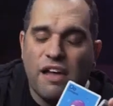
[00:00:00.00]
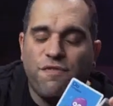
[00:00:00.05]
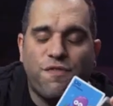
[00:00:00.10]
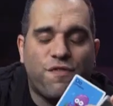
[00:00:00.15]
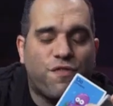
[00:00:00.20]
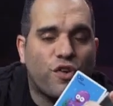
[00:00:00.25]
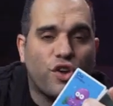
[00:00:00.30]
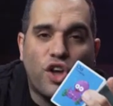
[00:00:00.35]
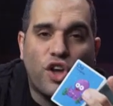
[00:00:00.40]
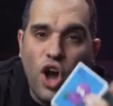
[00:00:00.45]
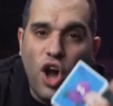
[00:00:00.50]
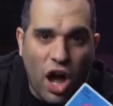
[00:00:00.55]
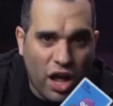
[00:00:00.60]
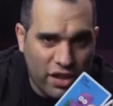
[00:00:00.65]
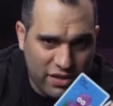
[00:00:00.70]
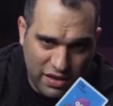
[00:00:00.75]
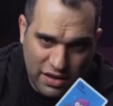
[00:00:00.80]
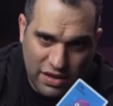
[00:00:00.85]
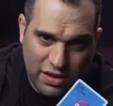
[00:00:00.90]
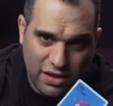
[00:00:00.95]

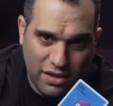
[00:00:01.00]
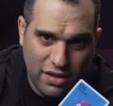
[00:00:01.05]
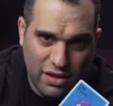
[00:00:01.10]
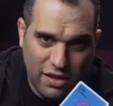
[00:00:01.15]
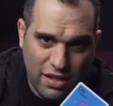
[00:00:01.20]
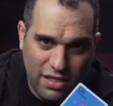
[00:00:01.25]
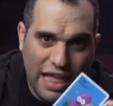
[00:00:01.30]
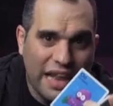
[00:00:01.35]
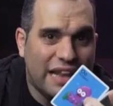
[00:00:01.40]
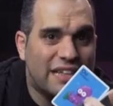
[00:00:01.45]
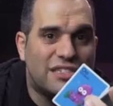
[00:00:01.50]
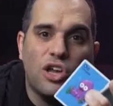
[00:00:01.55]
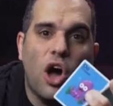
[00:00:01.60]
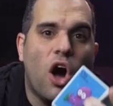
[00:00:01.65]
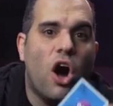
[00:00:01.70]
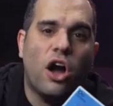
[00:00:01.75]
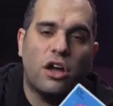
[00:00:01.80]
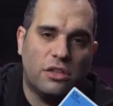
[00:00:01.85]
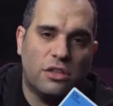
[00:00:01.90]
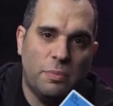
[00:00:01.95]
forgotten that it's
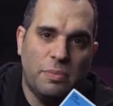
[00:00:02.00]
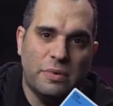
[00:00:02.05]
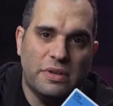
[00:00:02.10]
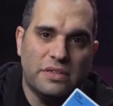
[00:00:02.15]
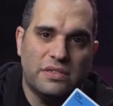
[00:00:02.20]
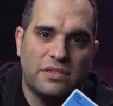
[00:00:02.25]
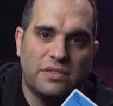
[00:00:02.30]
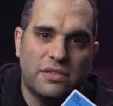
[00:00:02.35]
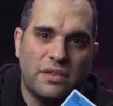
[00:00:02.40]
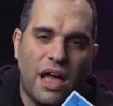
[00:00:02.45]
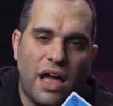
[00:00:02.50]
octopus.